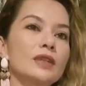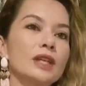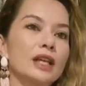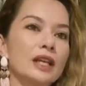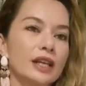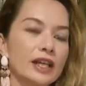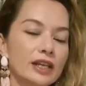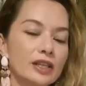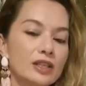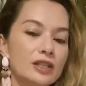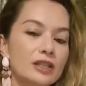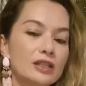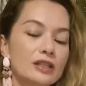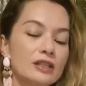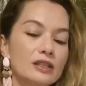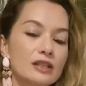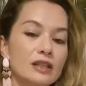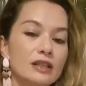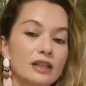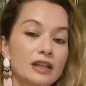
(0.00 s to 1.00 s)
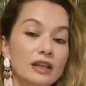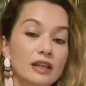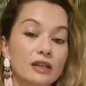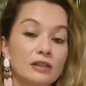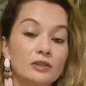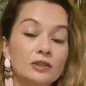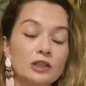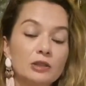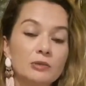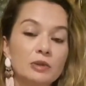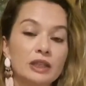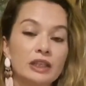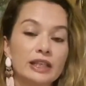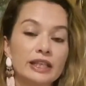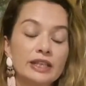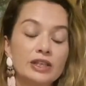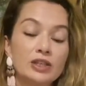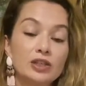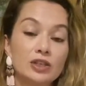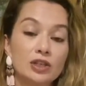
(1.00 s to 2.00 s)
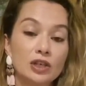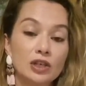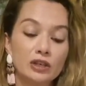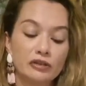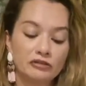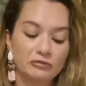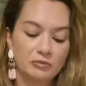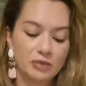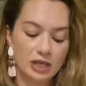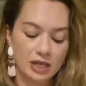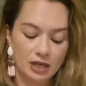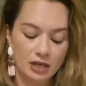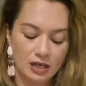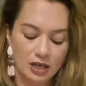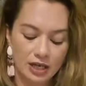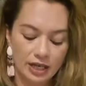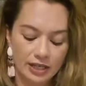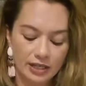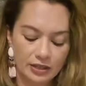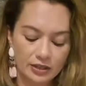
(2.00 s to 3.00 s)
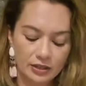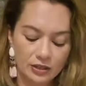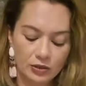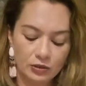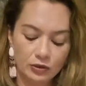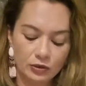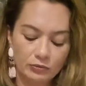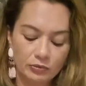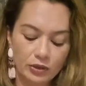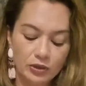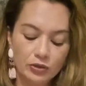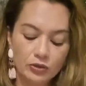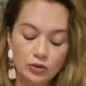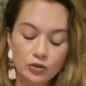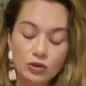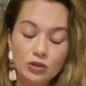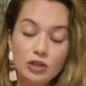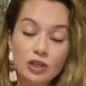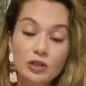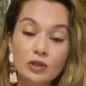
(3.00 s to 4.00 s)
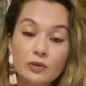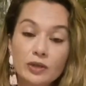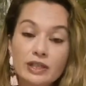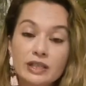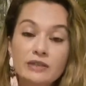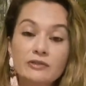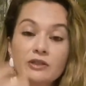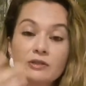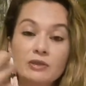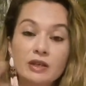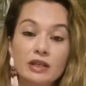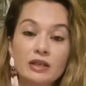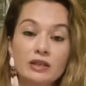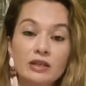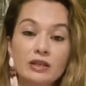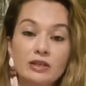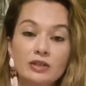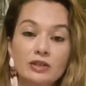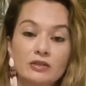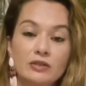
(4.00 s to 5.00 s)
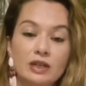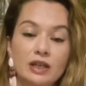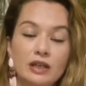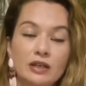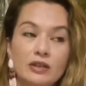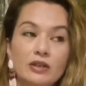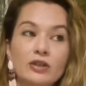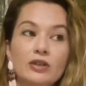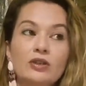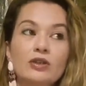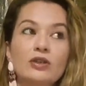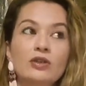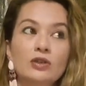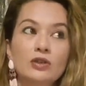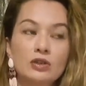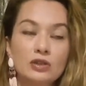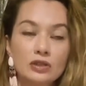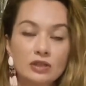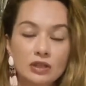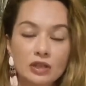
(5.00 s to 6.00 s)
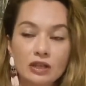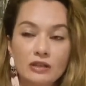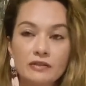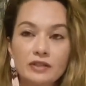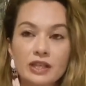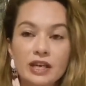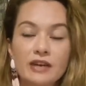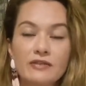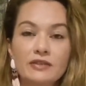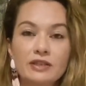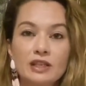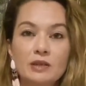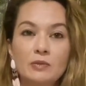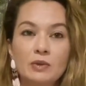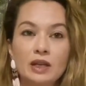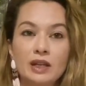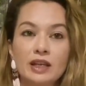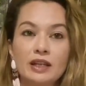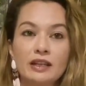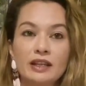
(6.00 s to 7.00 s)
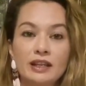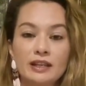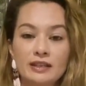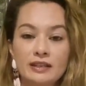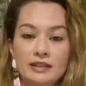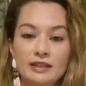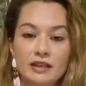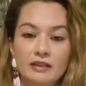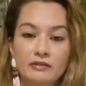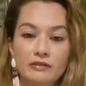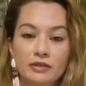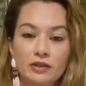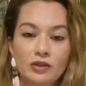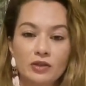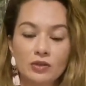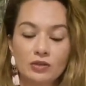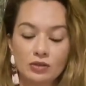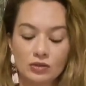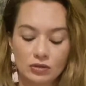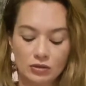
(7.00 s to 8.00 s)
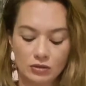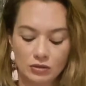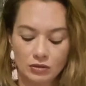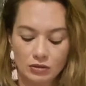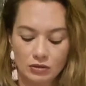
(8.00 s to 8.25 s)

Connections that ultimately serve my highest good, because you don't always have to be the nurturer. You deserve to have someone that is that for you too.